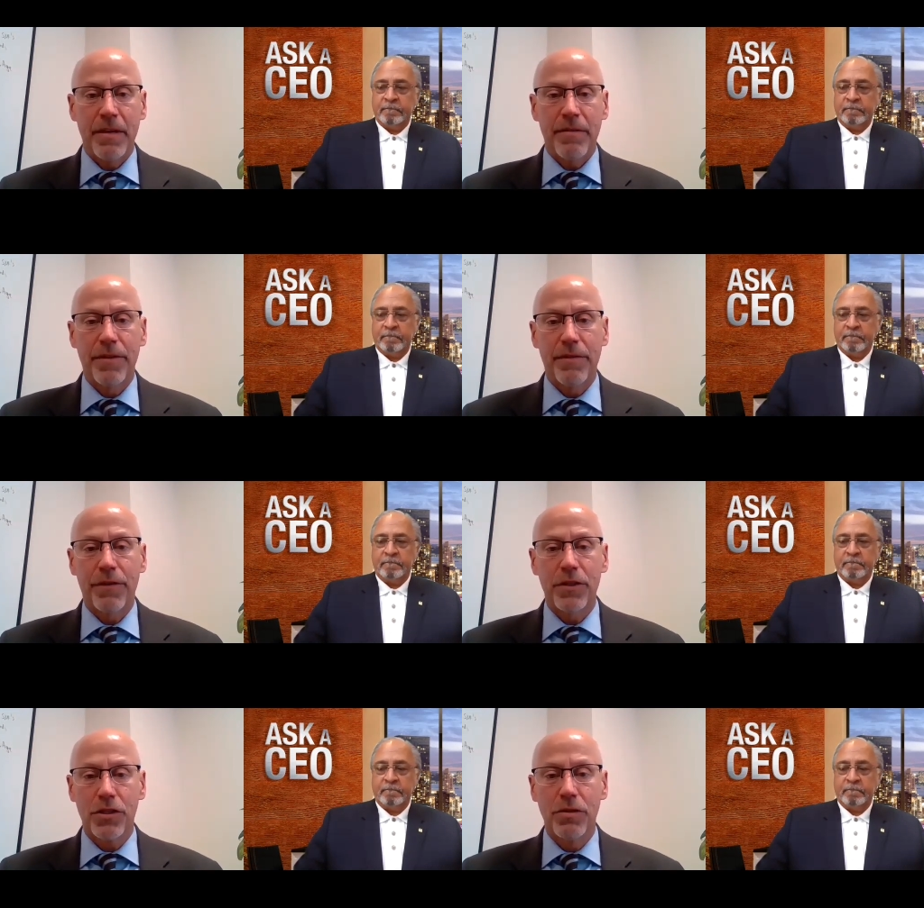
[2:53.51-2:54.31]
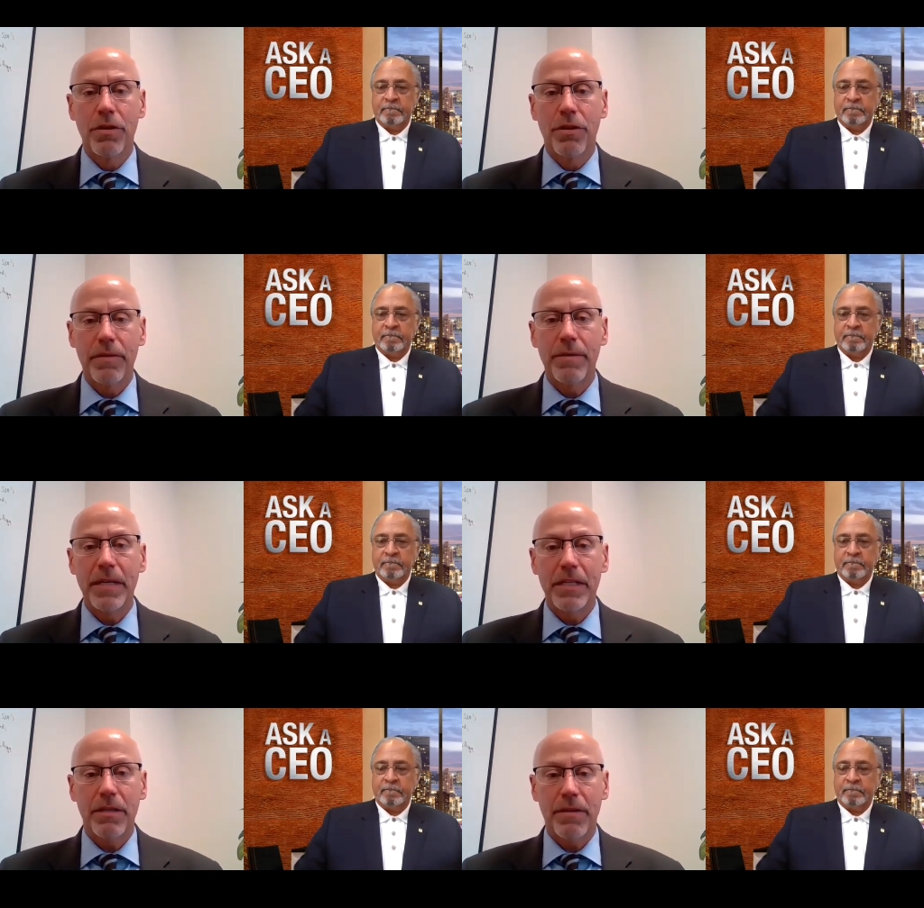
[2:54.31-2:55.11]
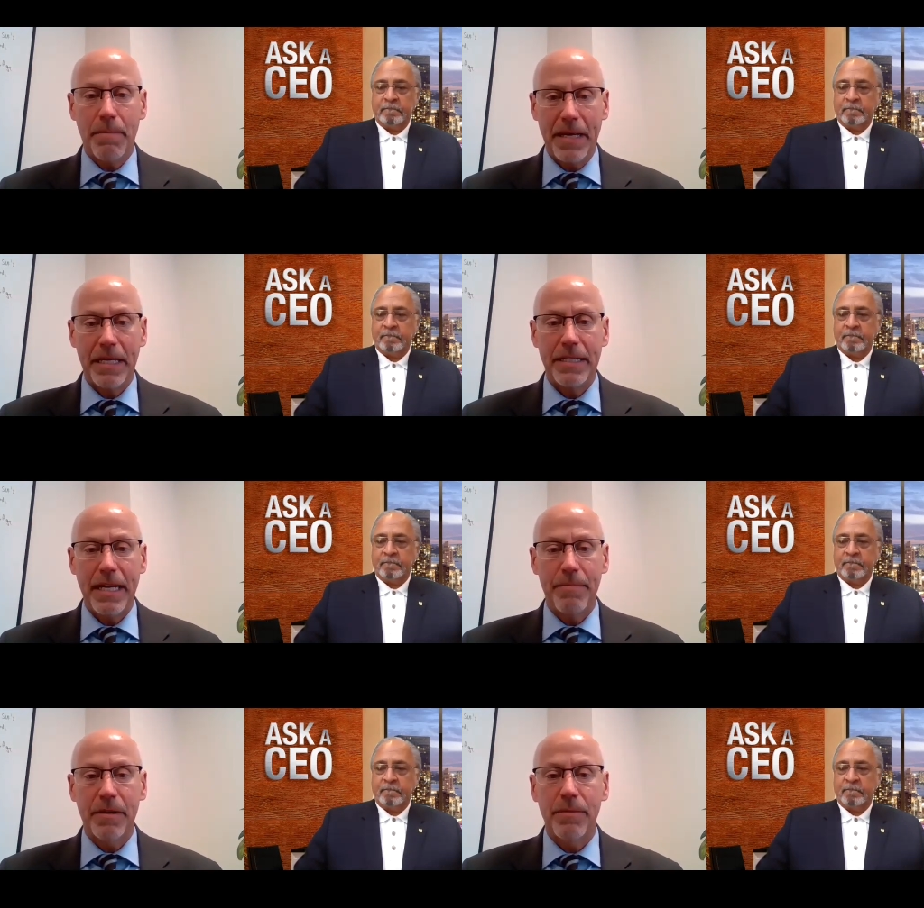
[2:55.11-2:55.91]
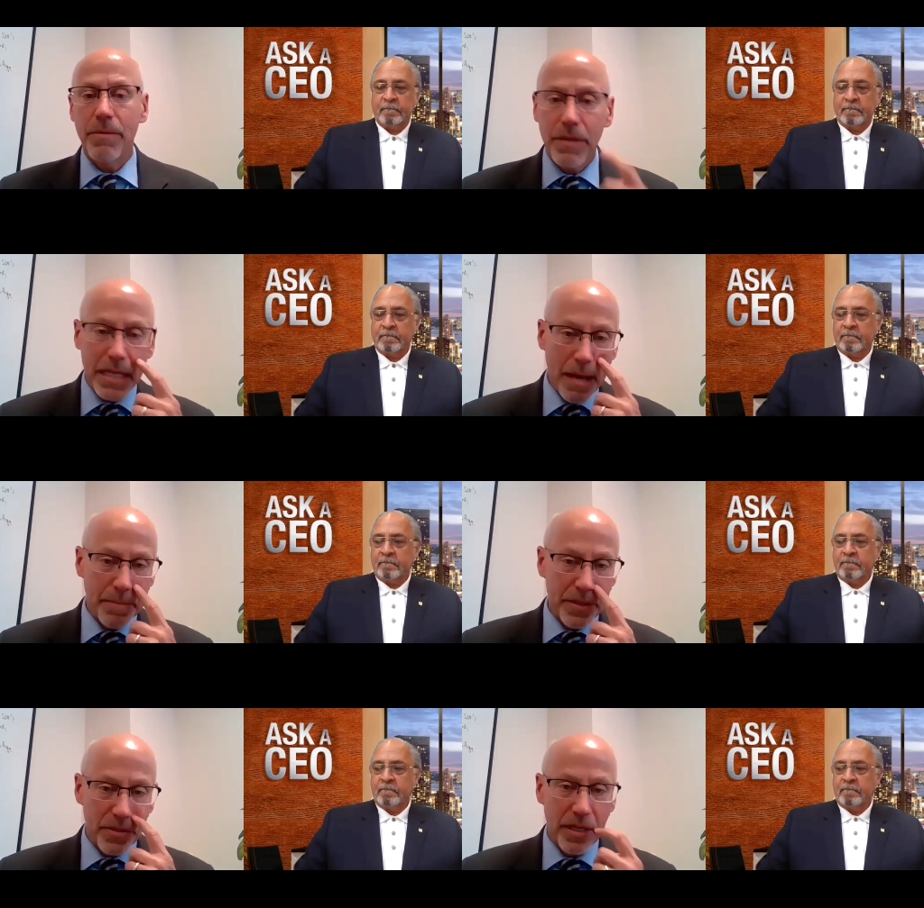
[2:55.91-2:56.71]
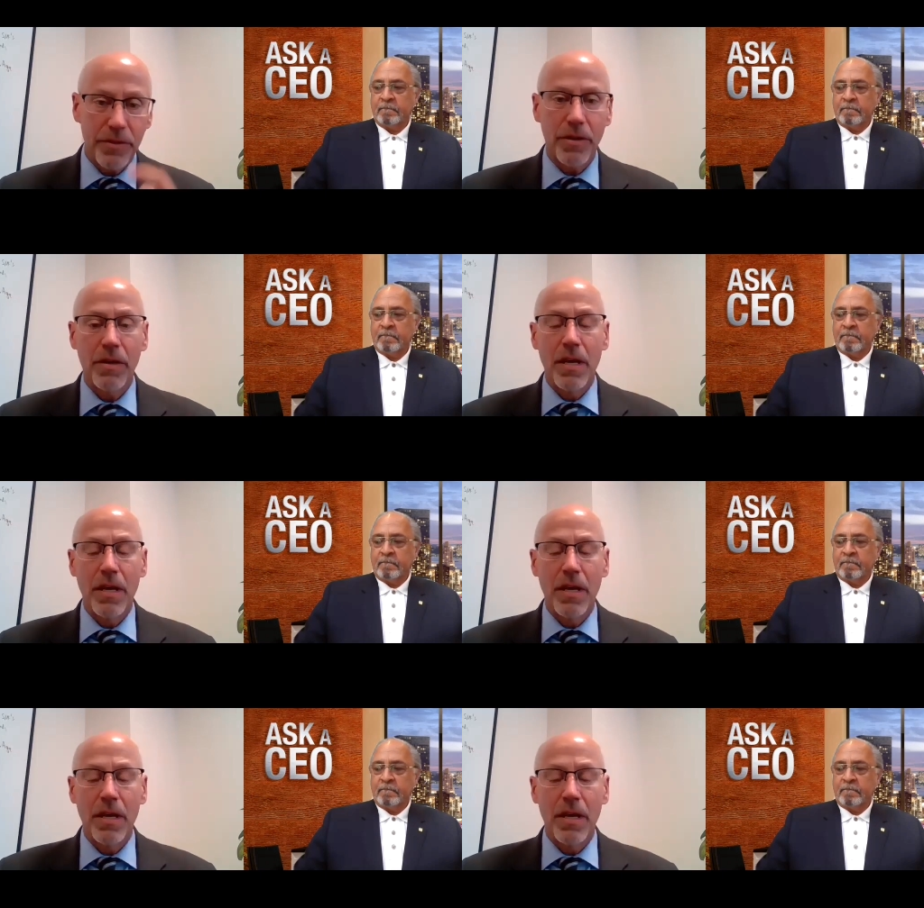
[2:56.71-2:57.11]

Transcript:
Speaker 1: For the first two to three weeks of the pandemic, we were the epicenter,